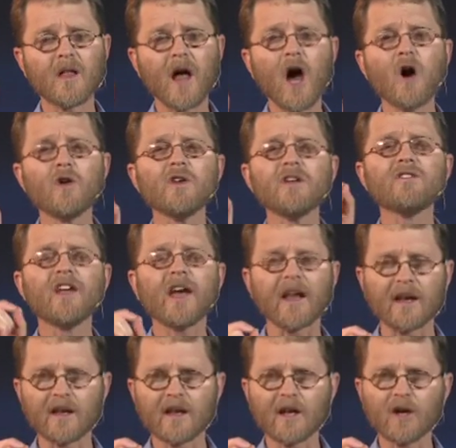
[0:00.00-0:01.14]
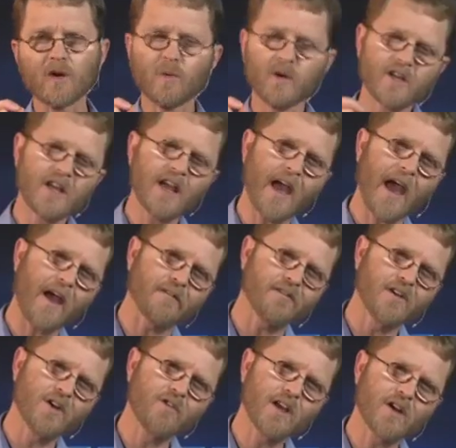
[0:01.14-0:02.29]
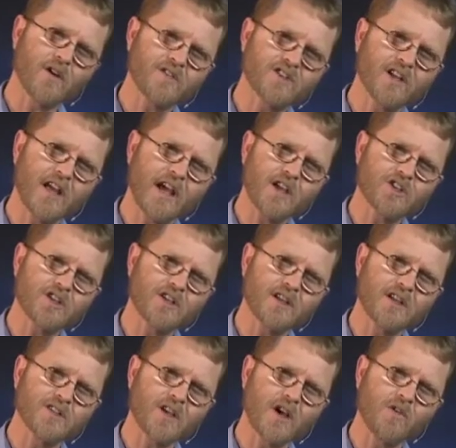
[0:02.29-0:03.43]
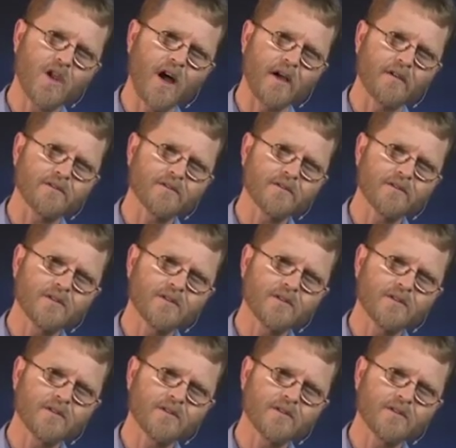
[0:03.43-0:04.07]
only then would he have reconciliation in his own life.